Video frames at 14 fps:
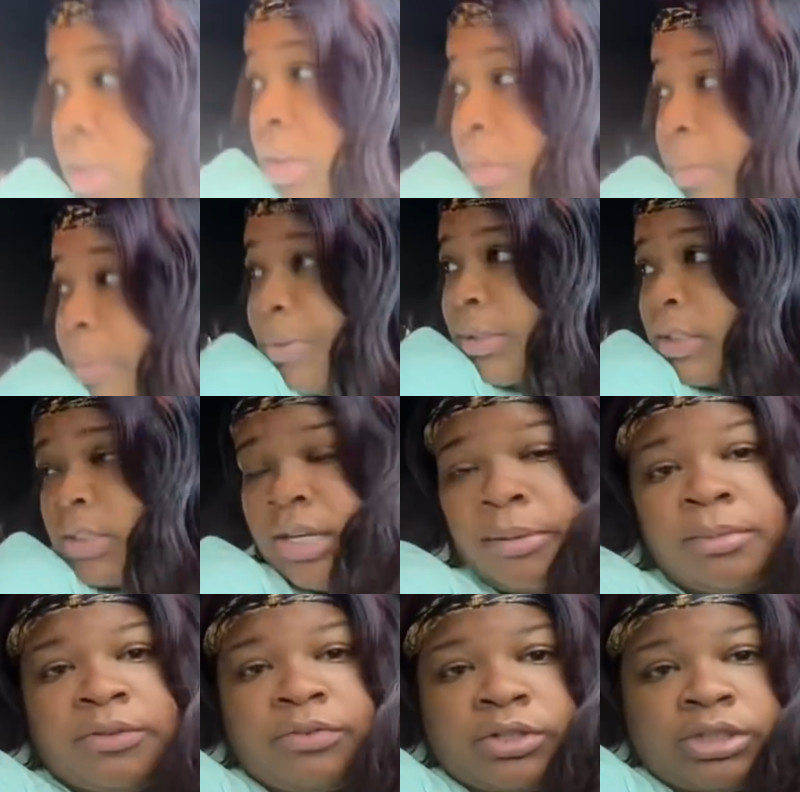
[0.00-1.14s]
Let me put this
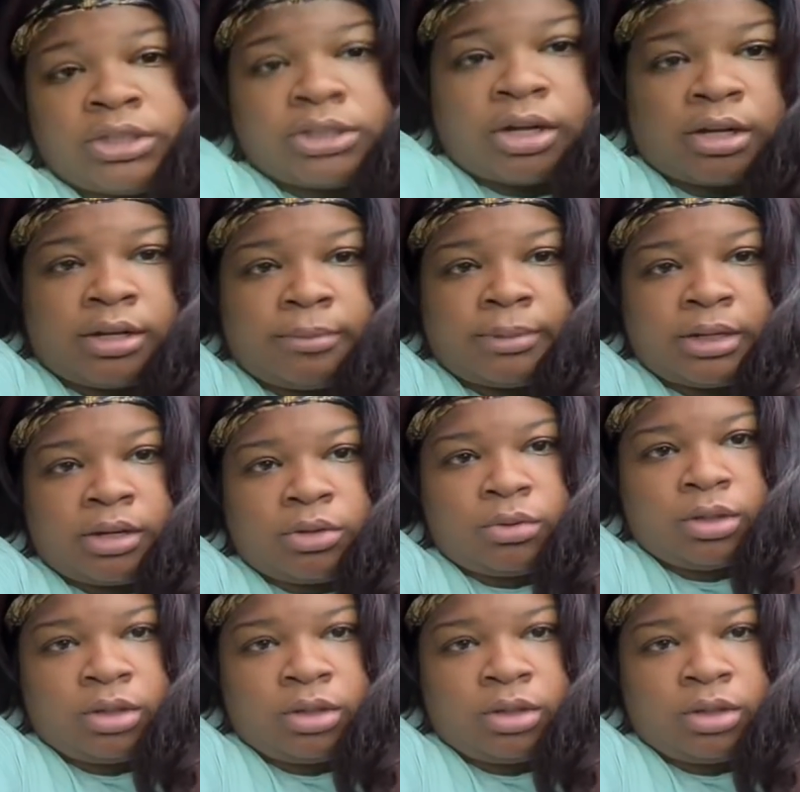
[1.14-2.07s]
camera before she start coming though.